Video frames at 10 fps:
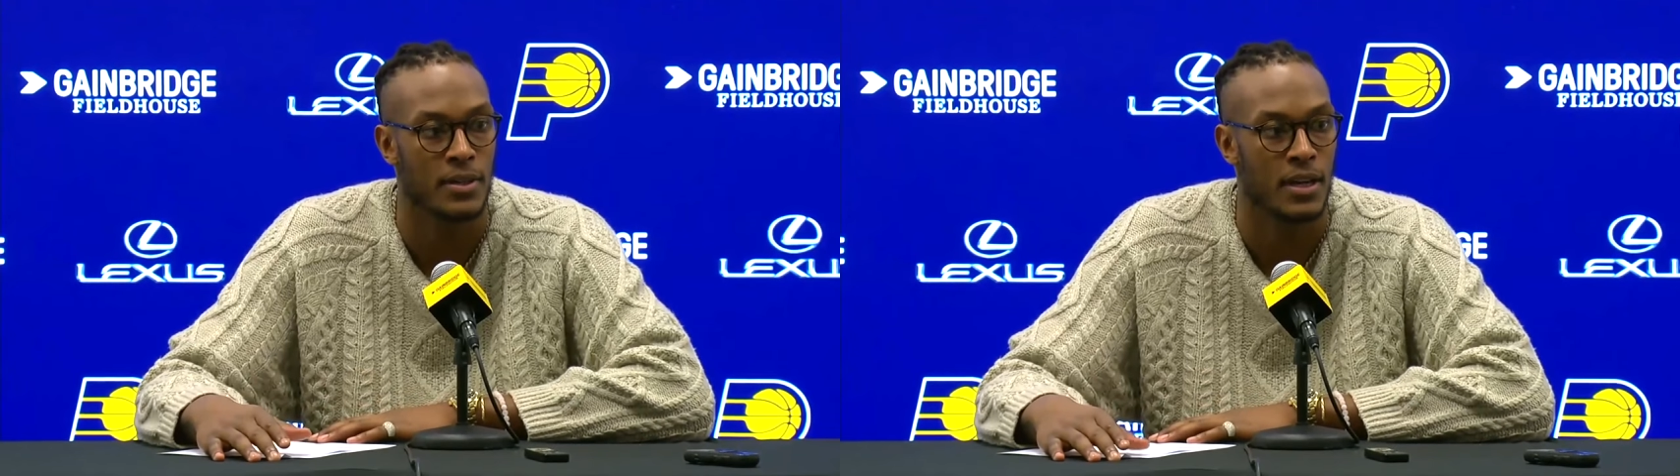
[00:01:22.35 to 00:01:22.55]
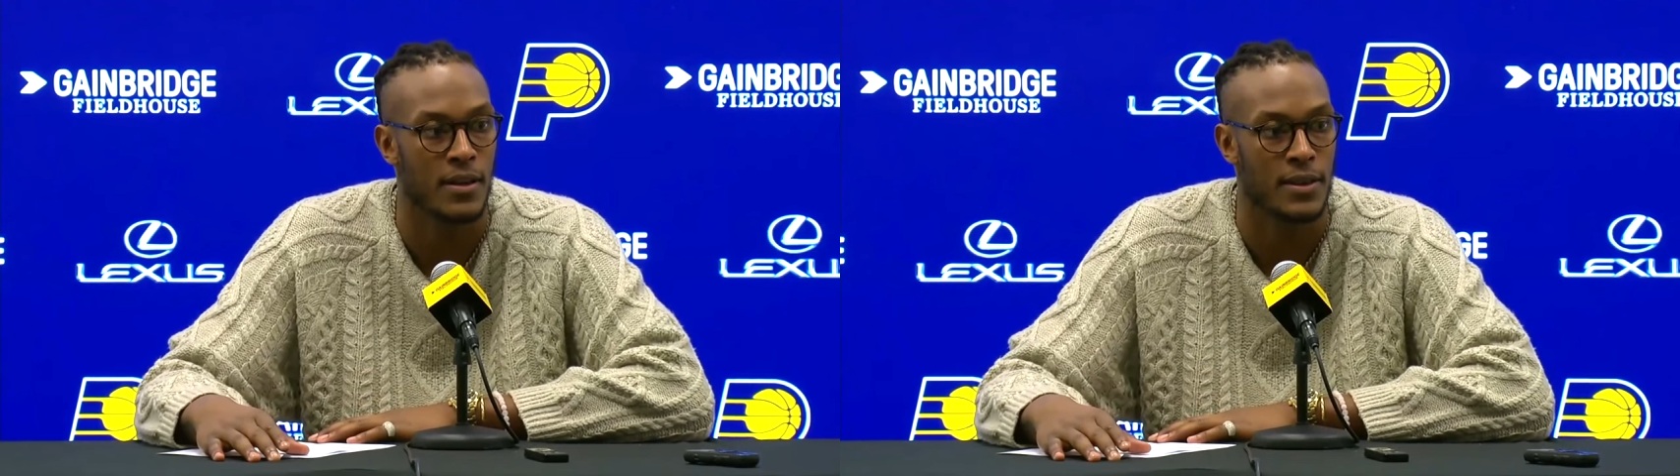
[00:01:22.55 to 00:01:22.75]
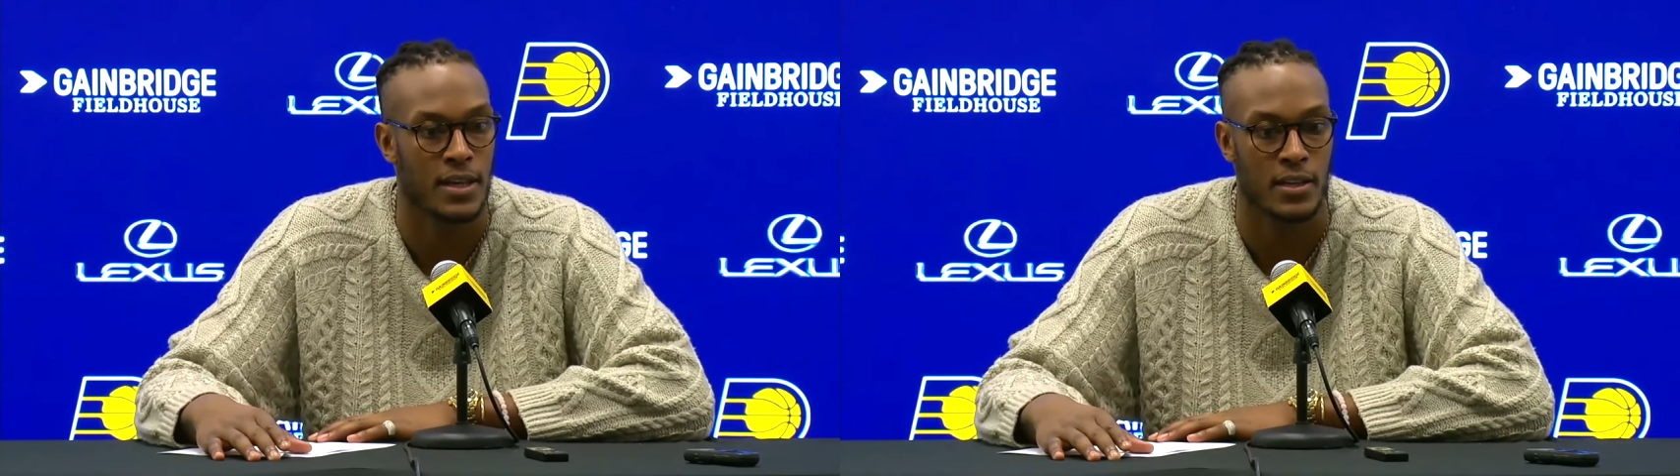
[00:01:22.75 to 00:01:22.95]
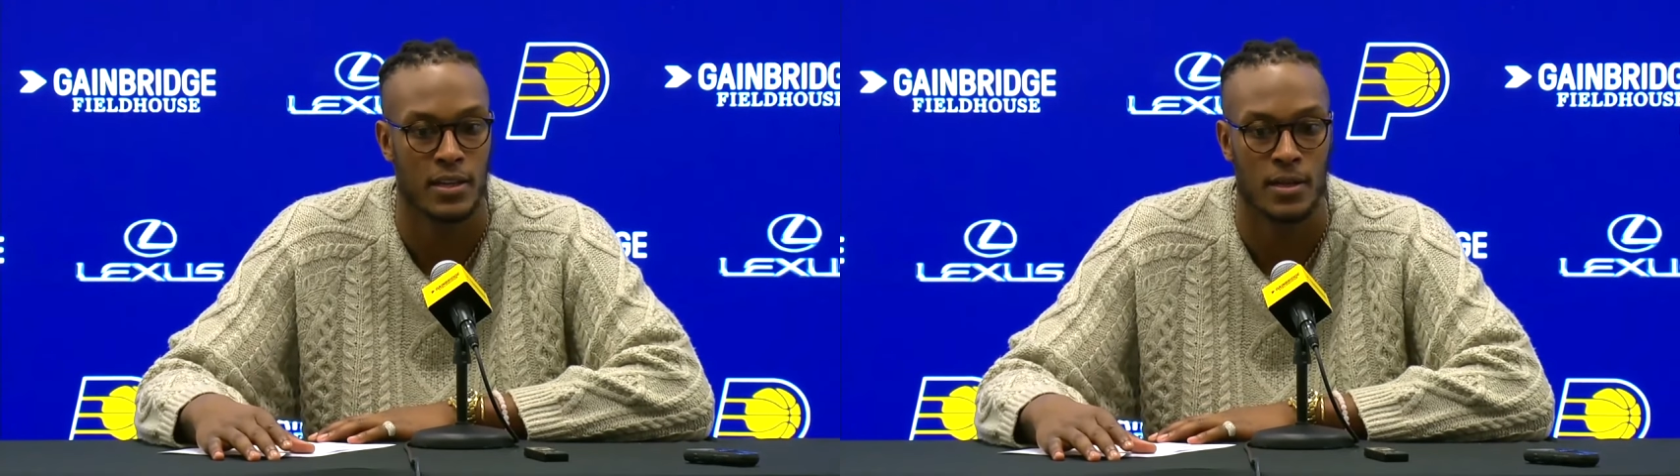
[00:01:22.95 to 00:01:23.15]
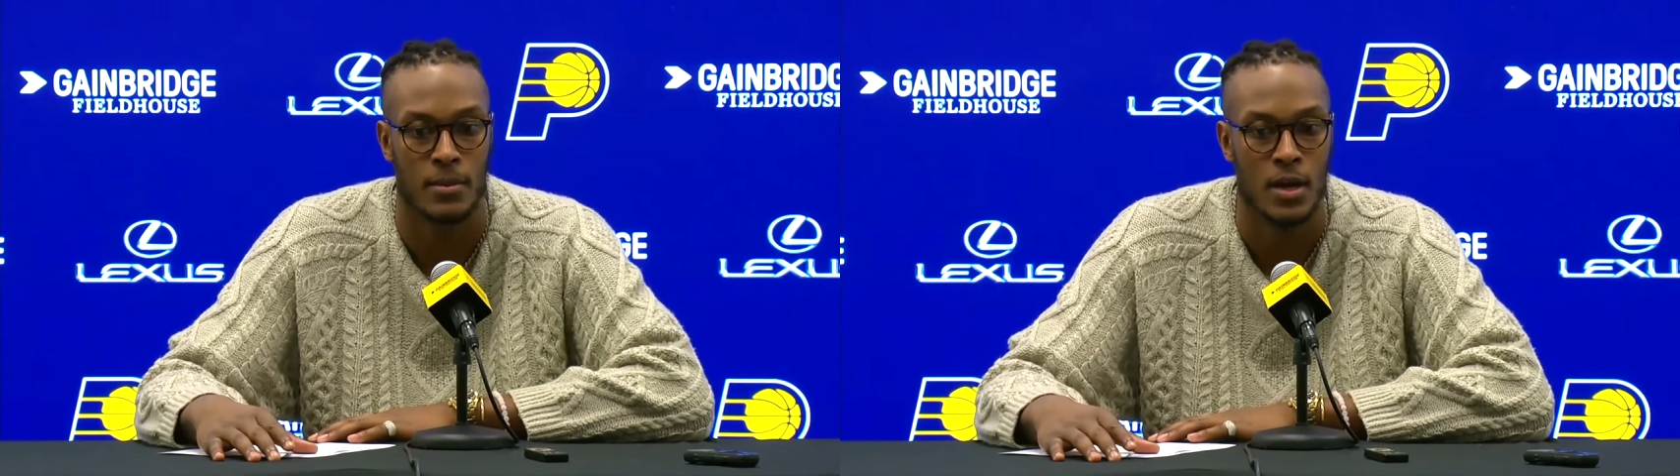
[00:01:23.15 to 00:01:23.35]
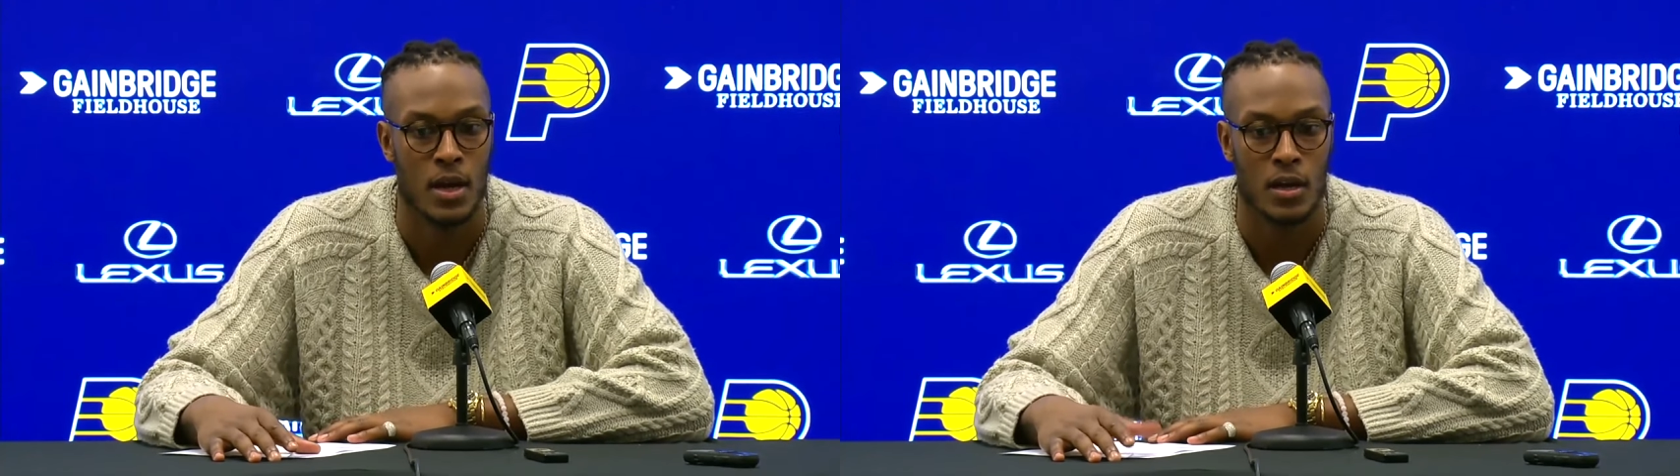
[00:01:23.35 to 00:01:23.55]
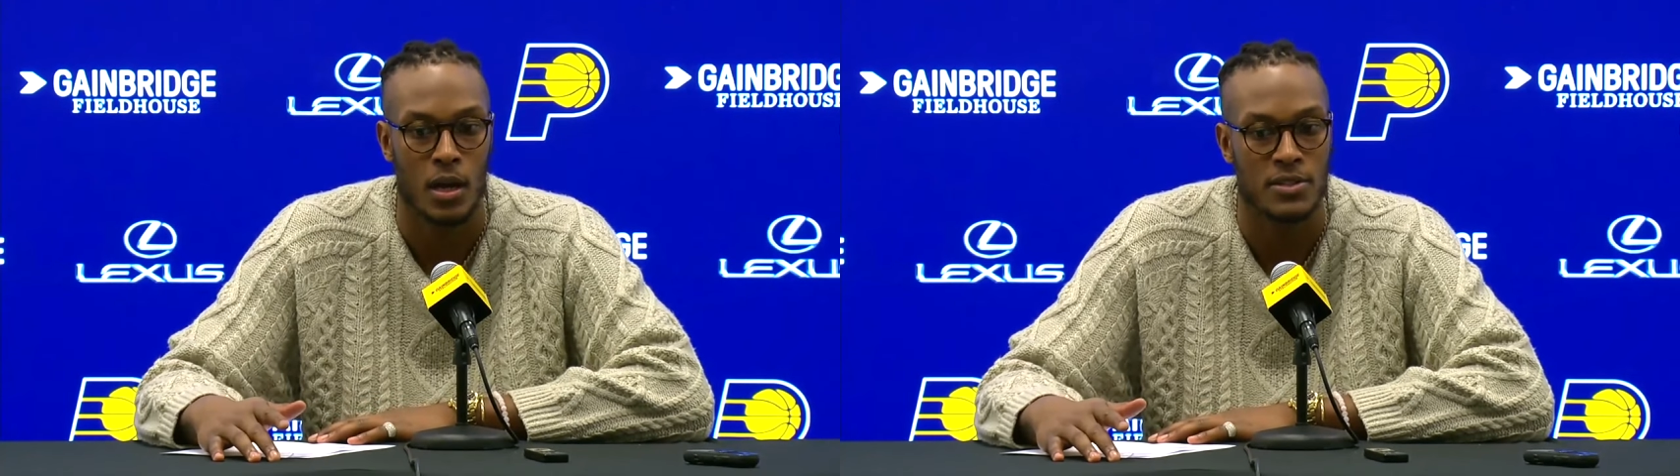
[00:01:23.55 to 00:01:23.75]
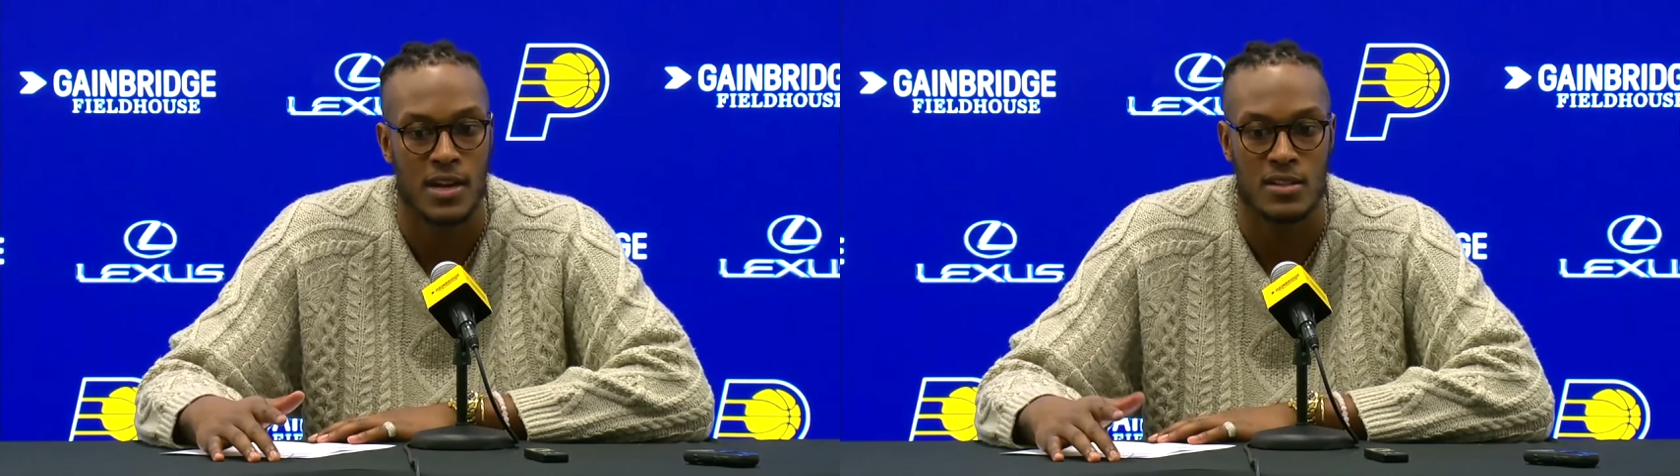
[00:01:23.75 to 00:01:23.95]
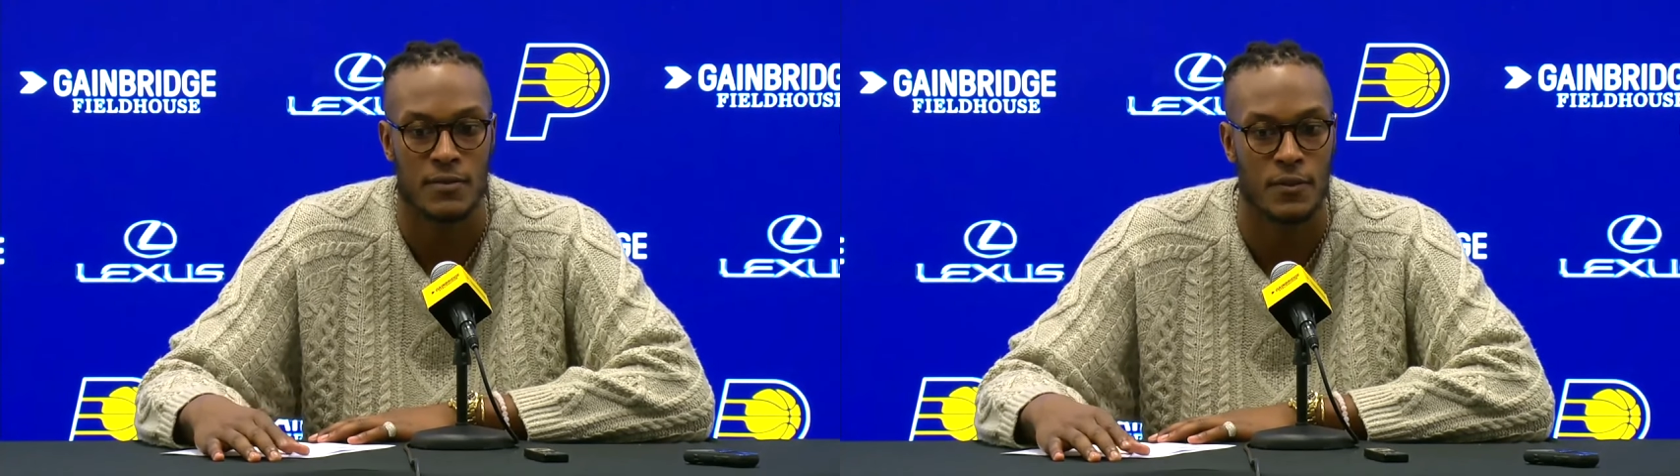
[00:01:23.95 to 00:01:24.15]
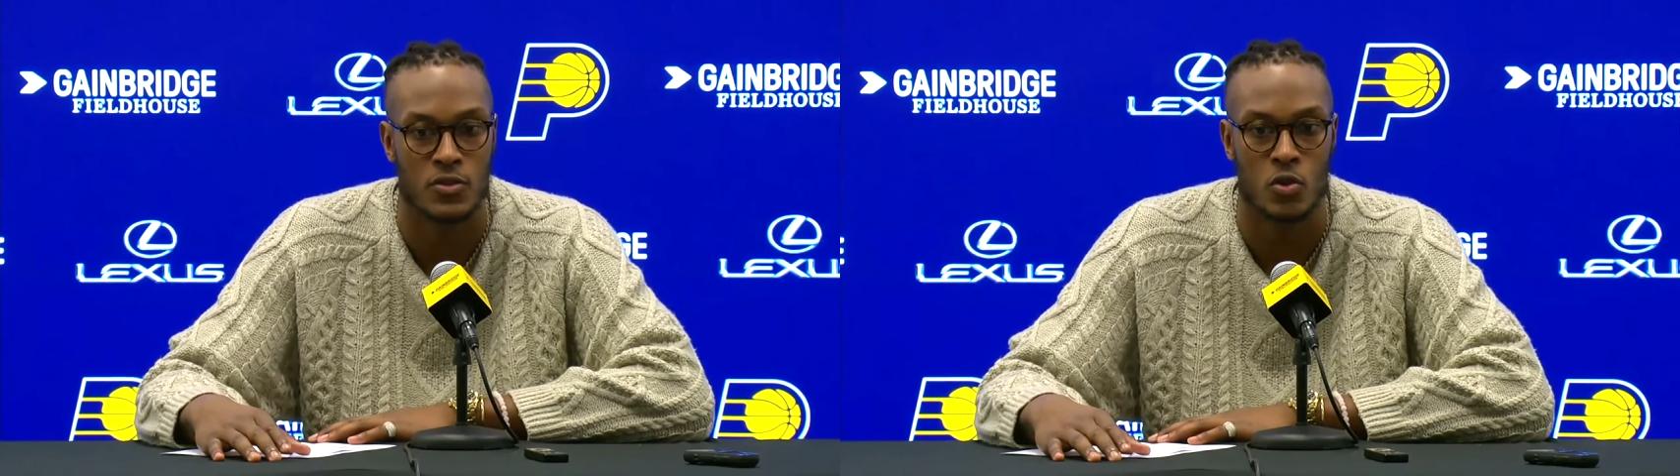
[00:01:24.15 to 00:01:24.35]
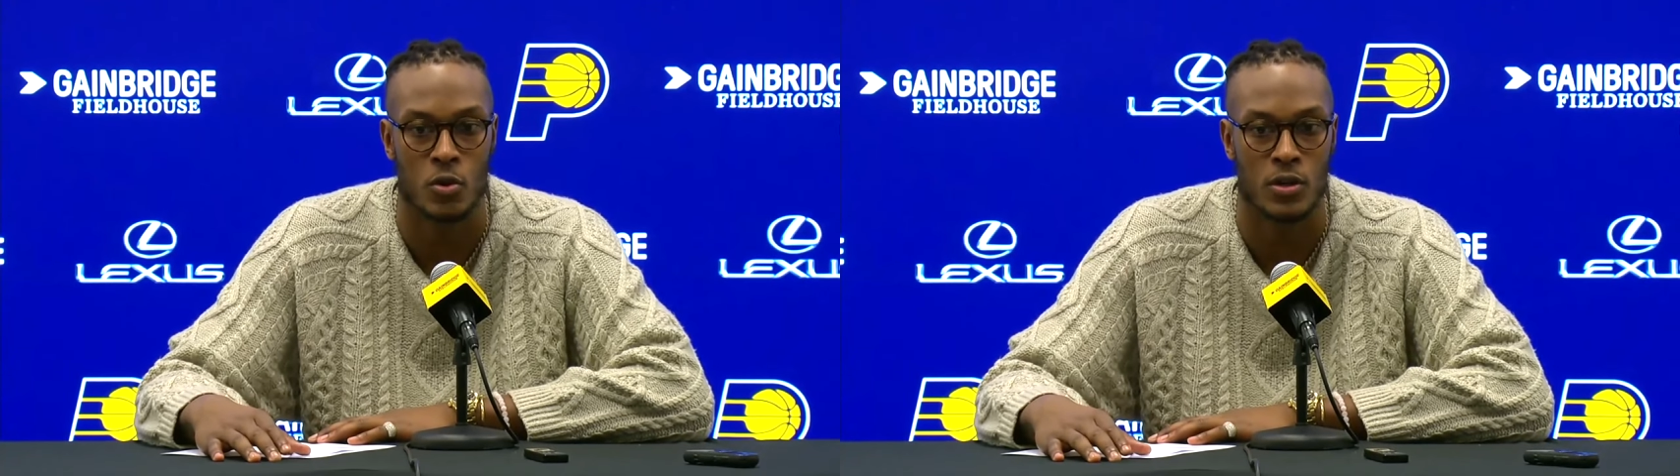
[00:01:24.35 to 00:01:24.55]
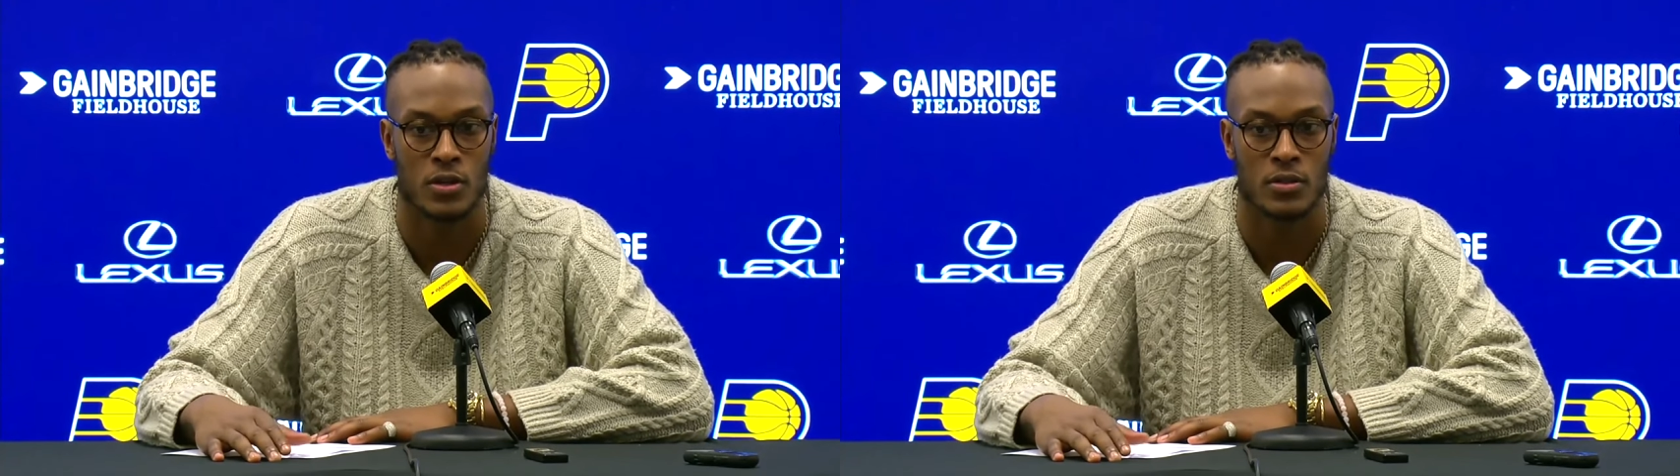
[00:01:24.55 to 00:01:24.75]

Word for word: And I think um, a couple times in the first quarter,